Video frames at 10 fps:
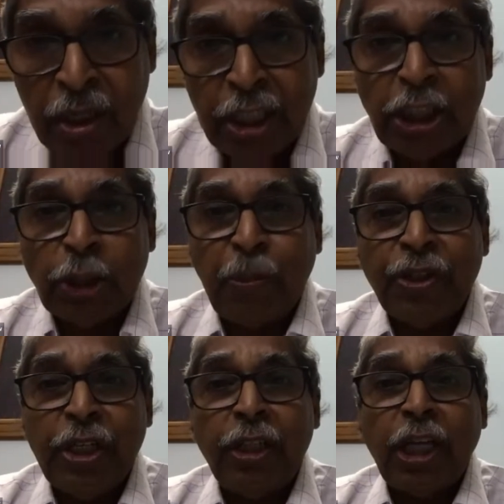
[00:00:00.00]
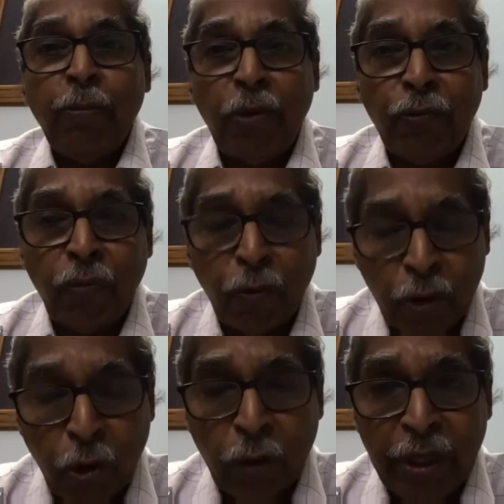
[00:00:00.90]
It's a special type of
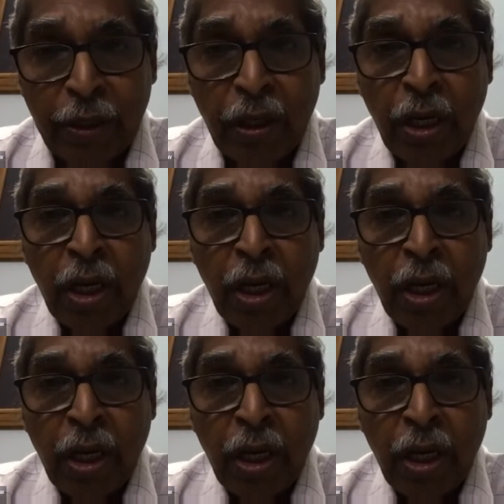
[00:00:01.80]
document,